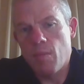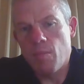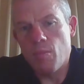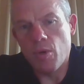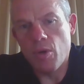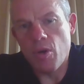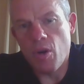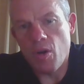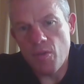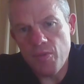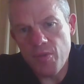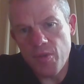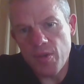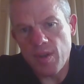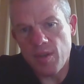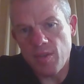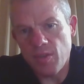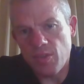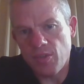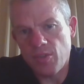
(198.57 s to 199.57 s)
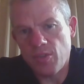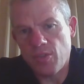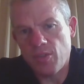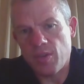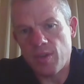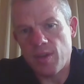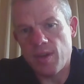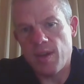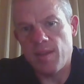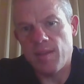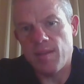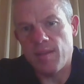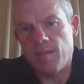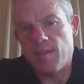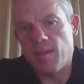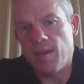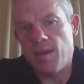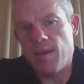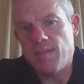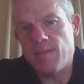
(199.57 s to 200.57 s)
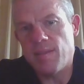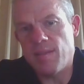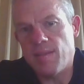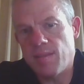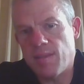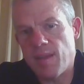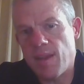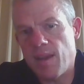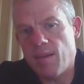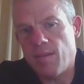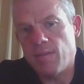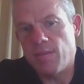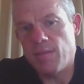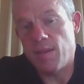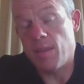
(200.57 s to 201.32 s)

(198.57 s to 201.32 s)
more confidence in the size and the scale